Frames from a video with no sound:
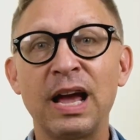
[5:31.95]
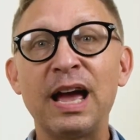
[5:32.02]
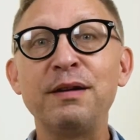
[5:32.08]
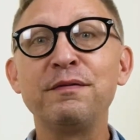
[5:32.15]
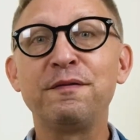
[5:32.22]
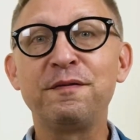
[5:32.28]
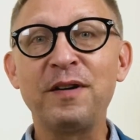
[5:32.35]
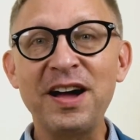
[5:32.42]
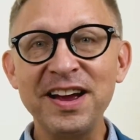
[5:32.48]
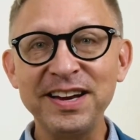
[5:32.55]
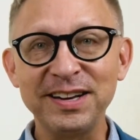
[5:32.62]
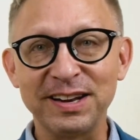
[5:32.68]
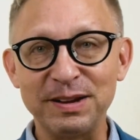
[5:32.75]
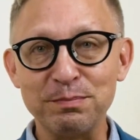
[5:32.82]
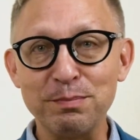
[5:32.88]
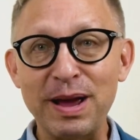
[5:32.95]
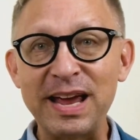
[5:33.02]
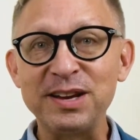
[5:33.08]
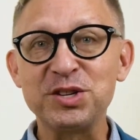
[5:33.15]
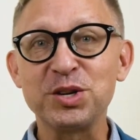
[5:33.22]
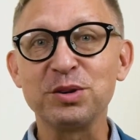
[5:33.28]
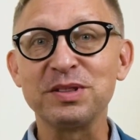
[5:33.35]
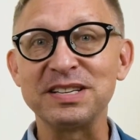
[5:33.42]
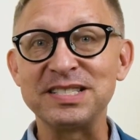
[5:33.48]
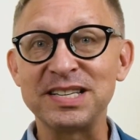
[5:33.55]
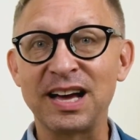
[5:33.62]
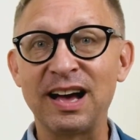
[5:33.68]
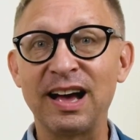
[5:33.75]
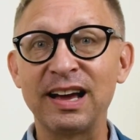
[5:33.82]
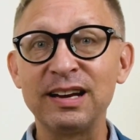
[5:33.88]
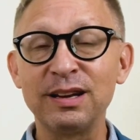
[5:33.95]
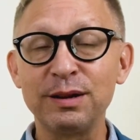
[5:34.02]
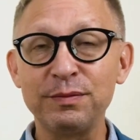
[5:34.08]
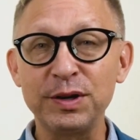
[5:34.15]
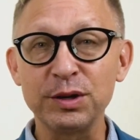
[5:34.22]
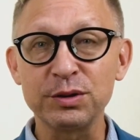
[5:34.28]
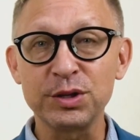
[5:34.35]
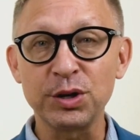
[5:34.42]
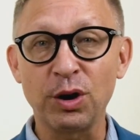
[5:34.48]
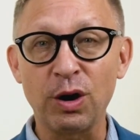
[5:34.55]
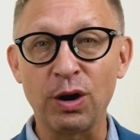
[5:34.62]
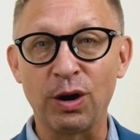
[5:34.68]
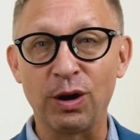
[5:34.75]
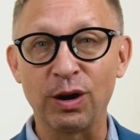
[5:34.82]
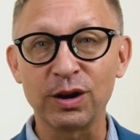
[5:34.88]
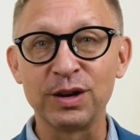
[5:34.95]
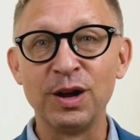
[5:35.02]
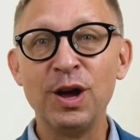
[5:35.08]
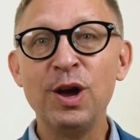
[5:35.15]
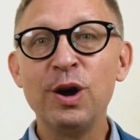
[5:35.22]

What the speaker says: And finally, make sure the title of your talk